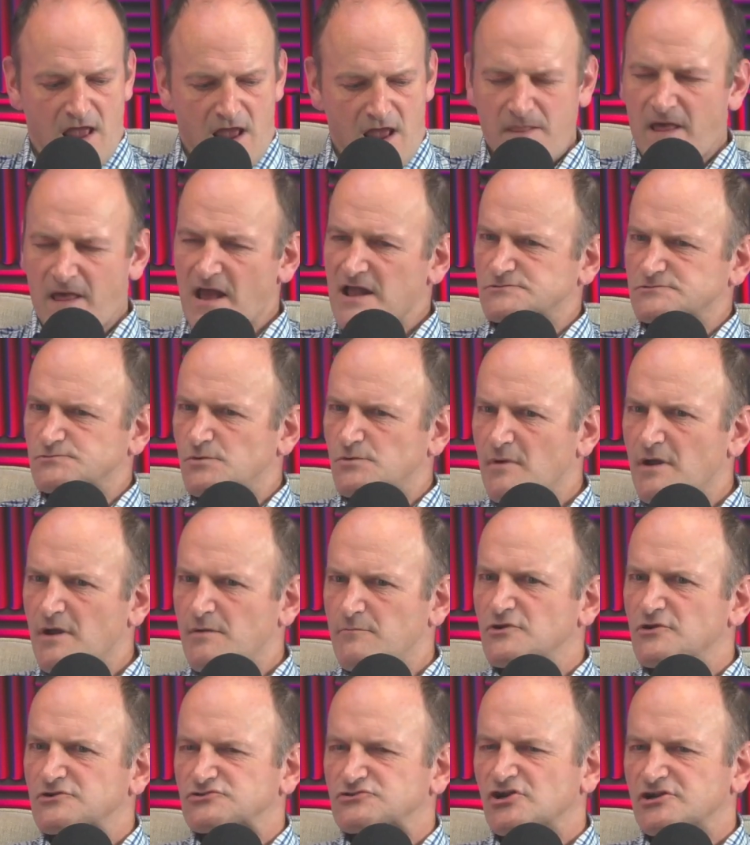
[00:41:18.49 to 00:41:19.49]
And that's what
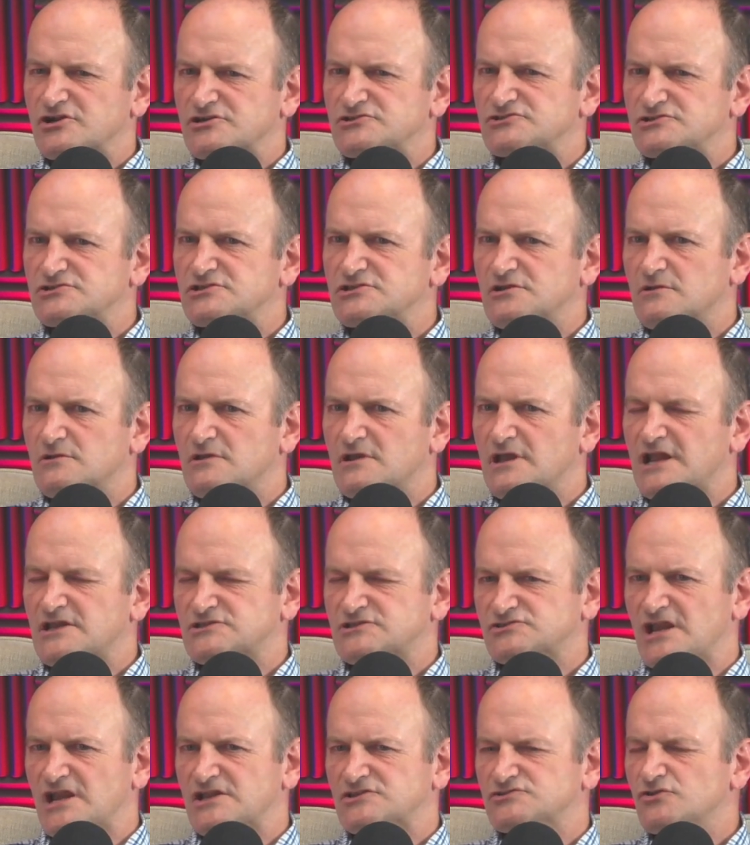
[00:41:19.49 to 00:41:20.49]
my book's trying to do.
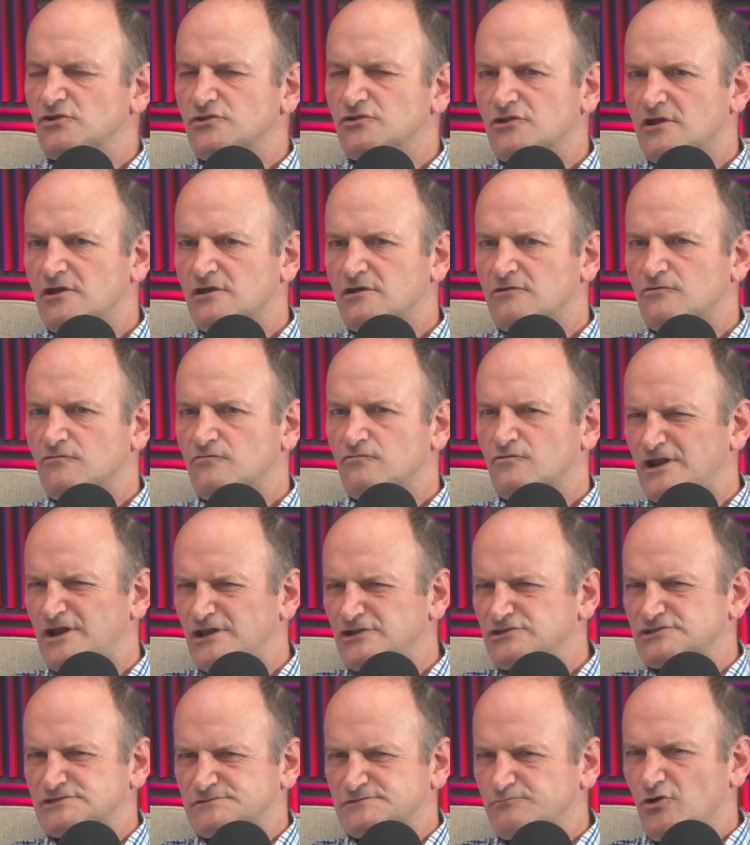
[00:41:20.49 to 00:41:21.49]
It's not a
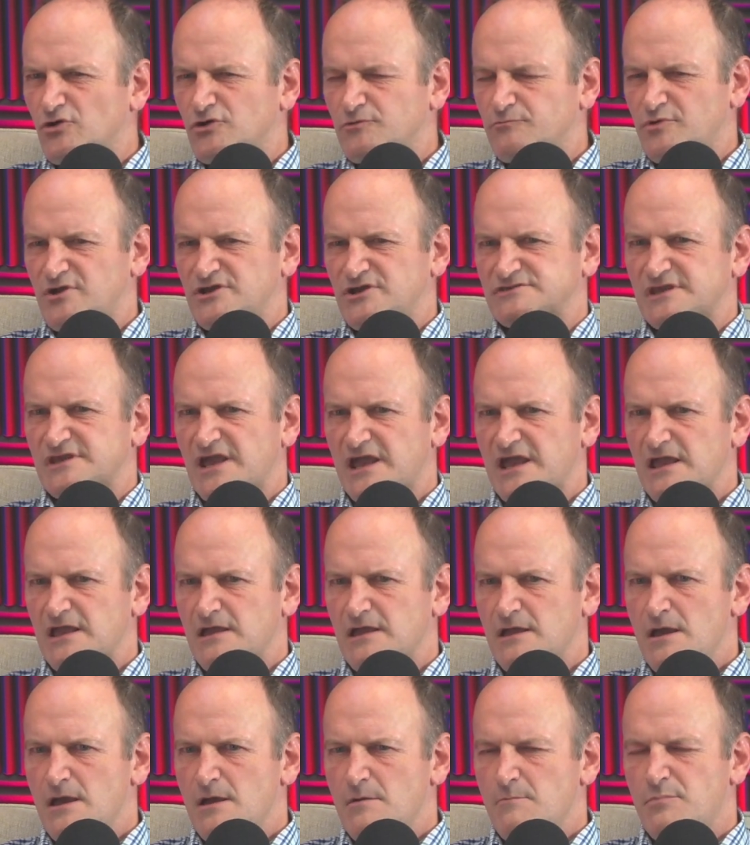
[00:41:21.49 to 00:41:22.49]
religious book per se,
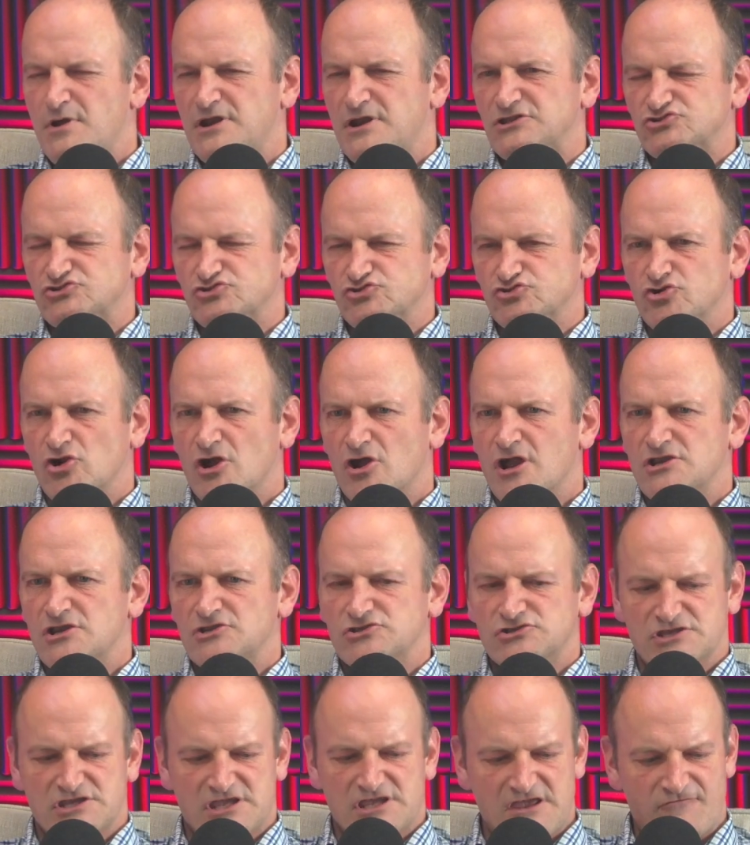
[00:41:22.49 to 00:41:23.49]
but it's
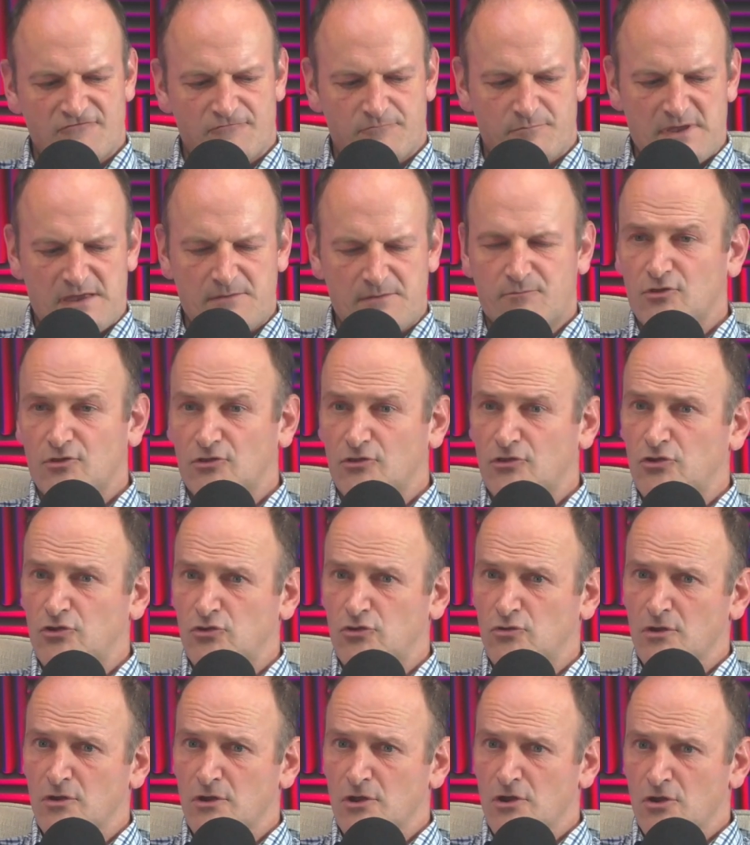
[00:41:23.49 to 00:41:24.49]
trying to give people
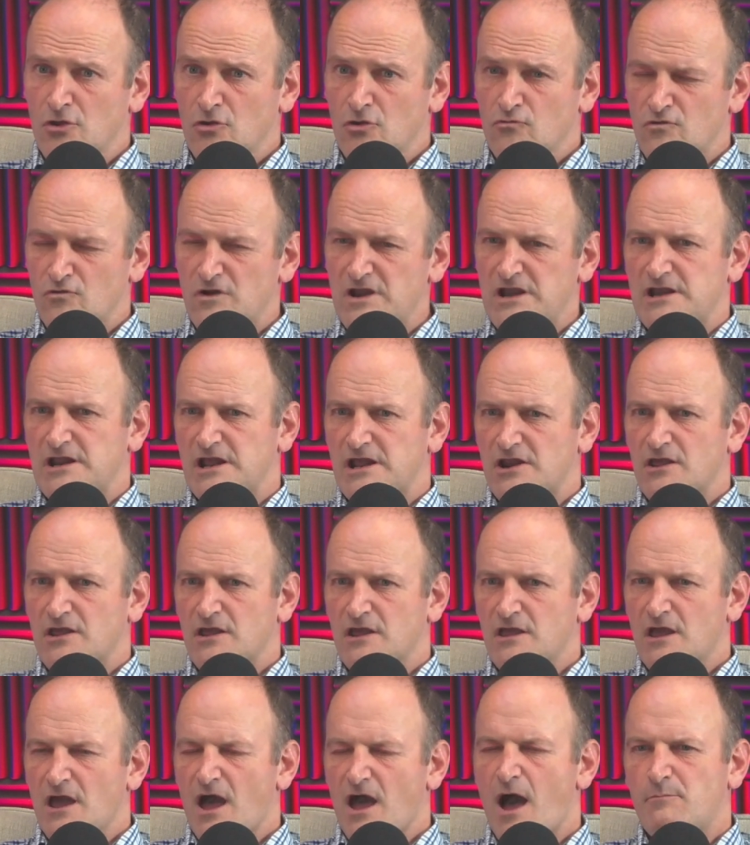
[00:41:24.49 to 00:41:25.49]
who read it
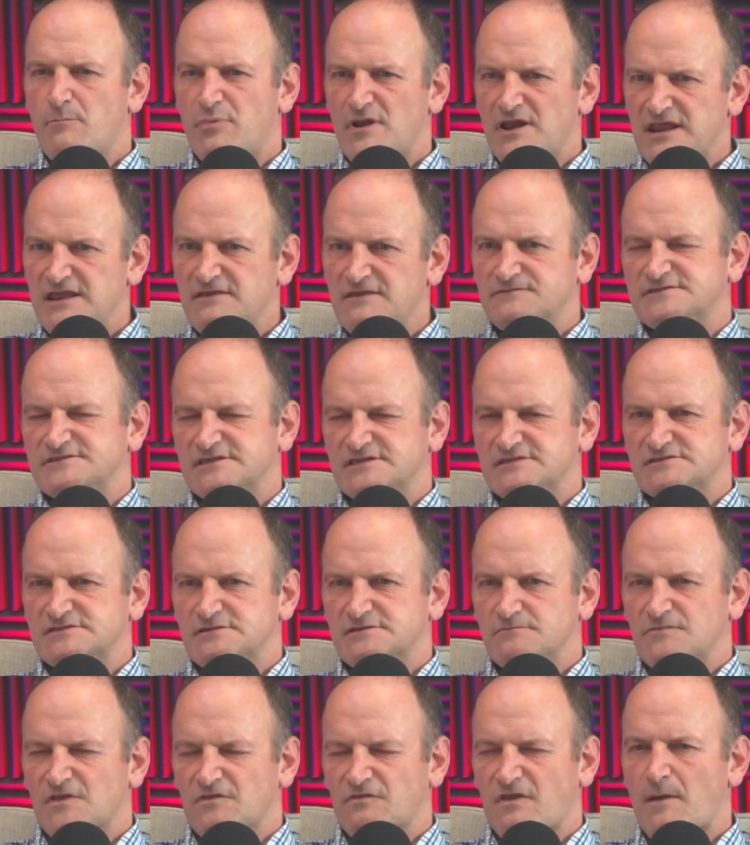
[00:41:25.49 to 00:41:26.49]
a belief
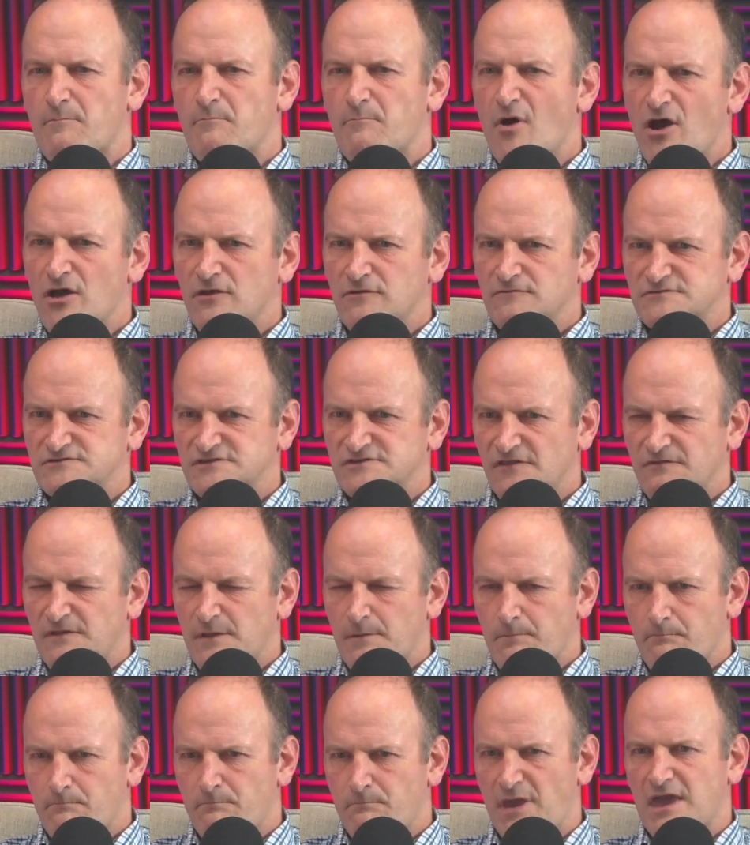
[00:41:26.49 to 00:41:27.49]
system, that they're part of
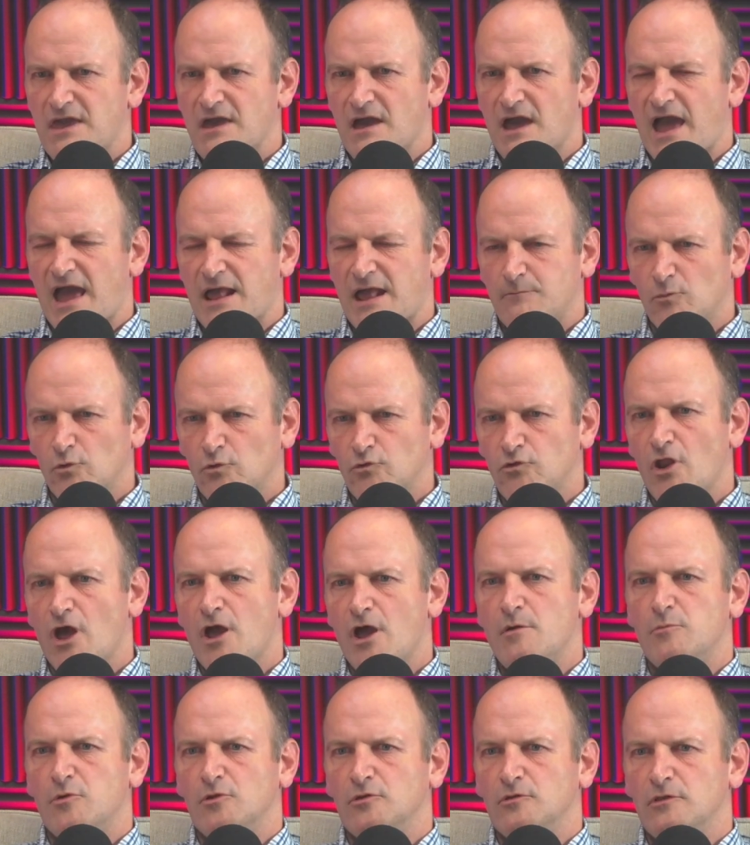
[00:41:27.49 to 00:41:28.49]
something bigger and more
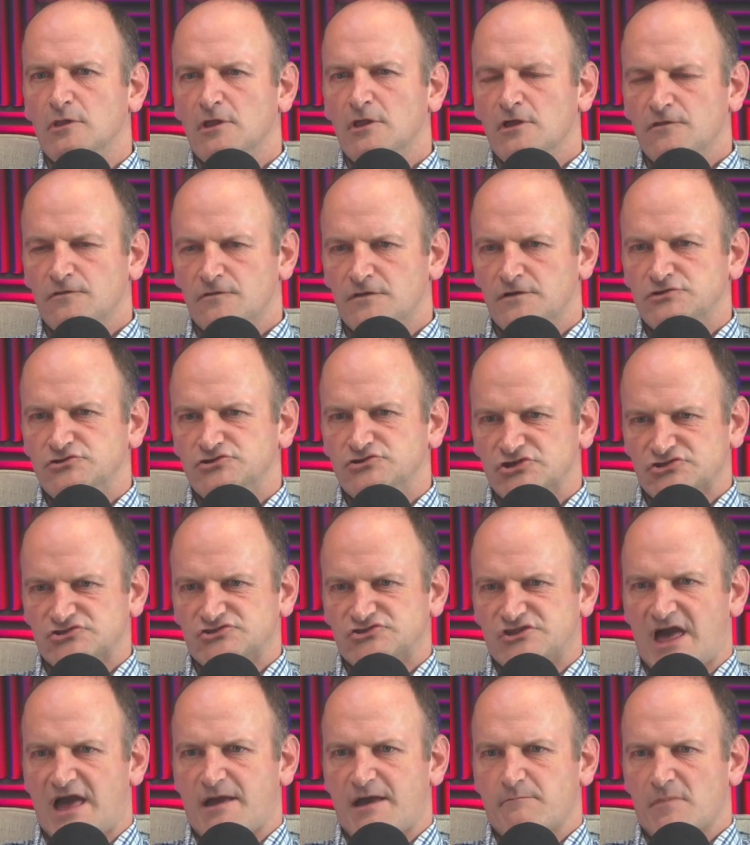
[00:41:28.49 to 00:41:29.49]
noble than
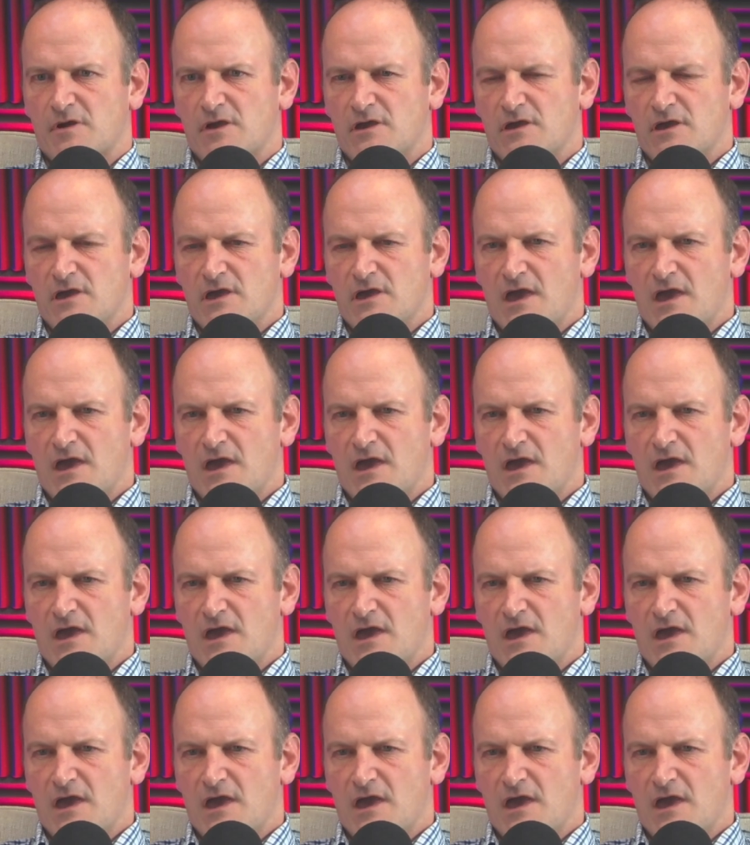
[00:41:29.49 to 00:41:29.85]
just them.